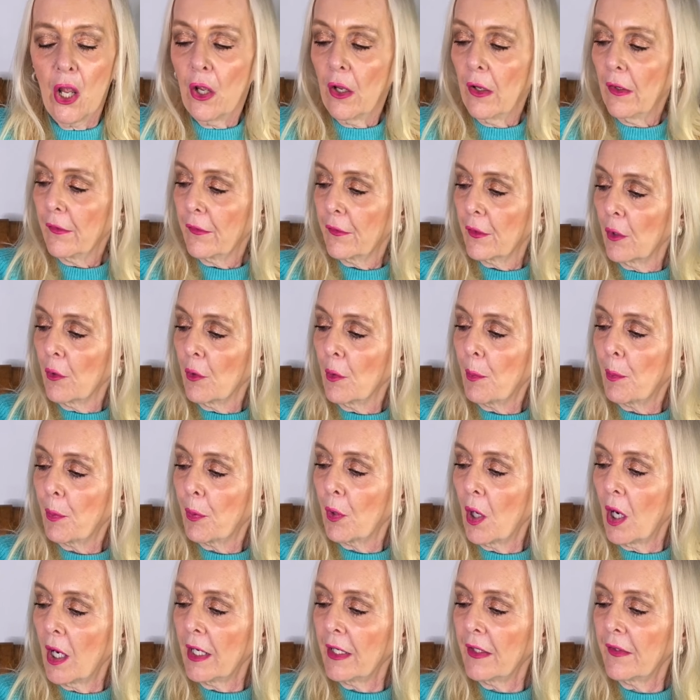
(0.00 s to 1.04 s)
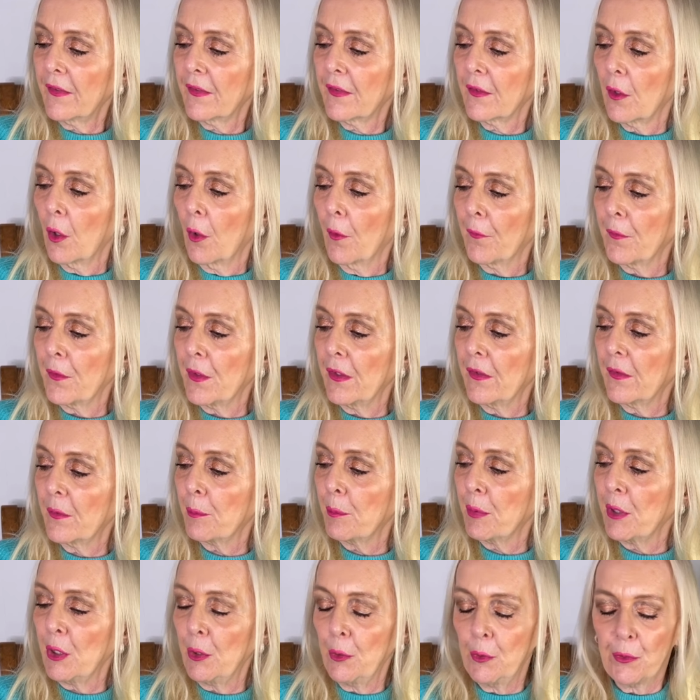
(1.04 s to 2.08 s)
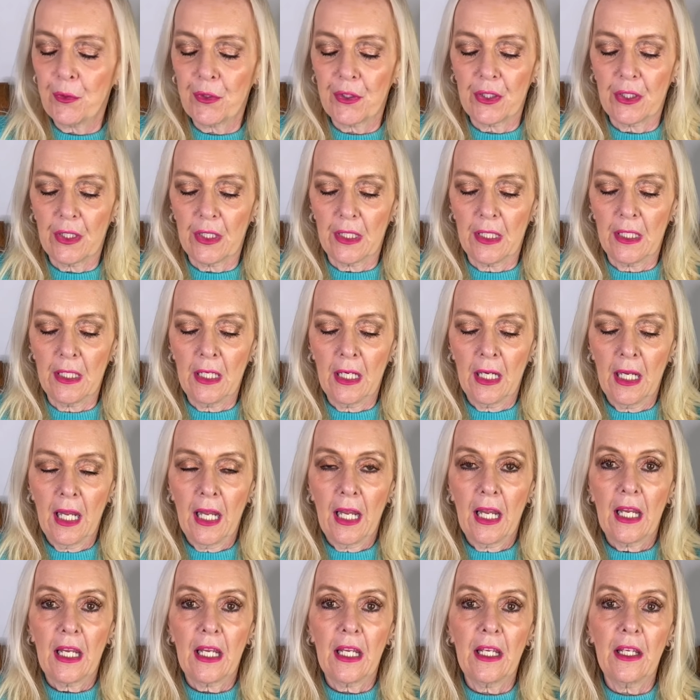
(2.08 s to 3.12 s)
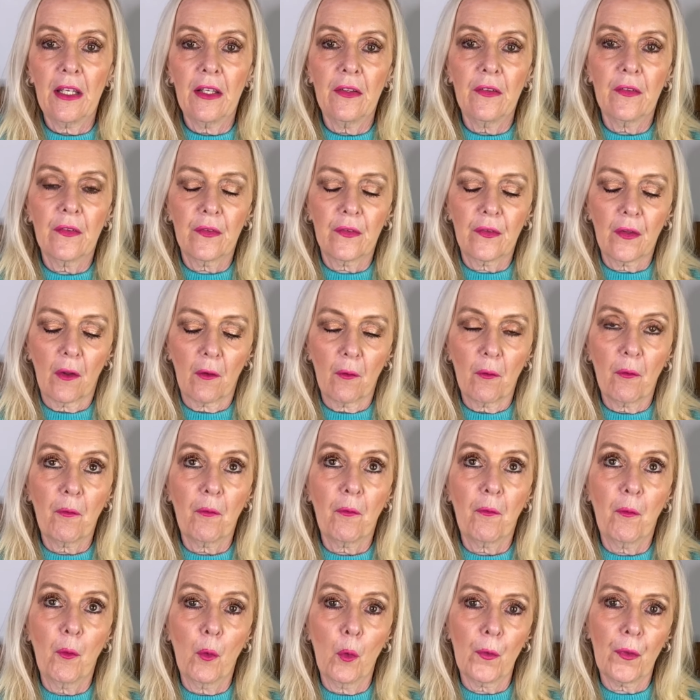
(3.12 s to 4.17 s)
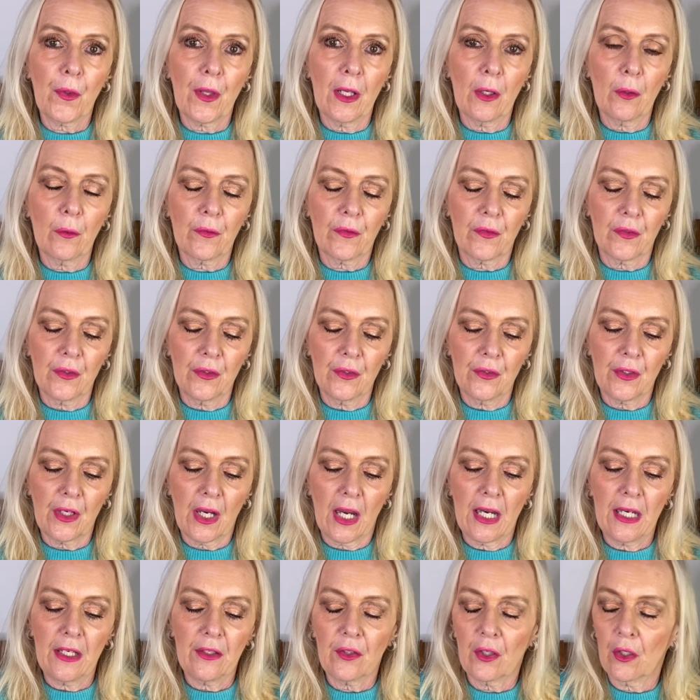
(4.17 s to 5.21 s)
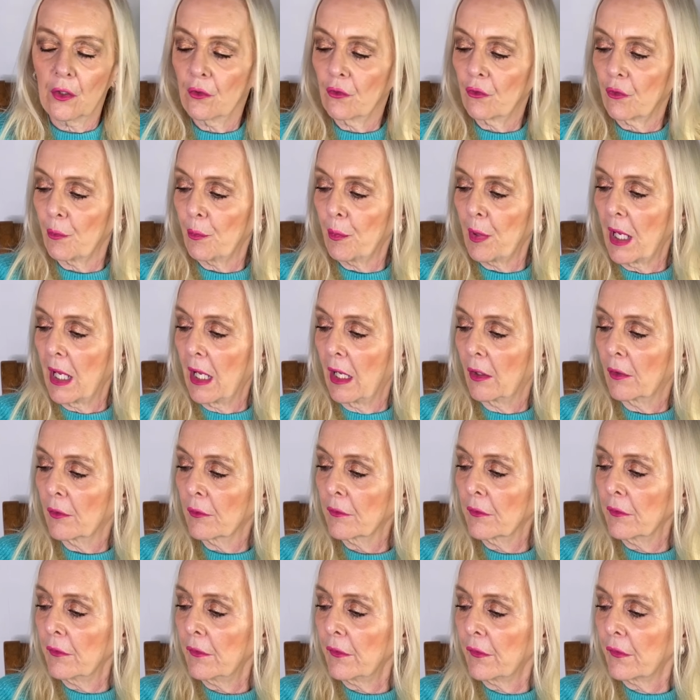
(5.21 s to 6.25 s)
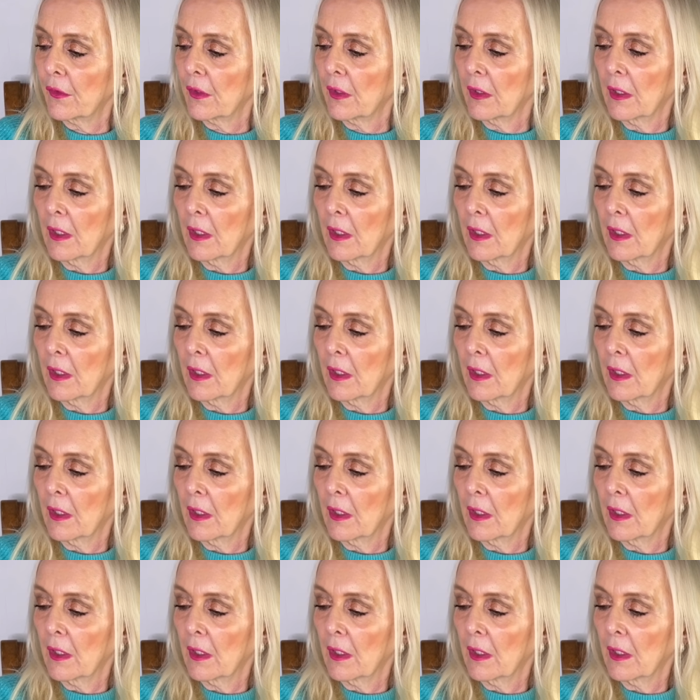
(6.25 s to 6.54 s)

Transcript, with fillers: So the price of this beauty is £4,800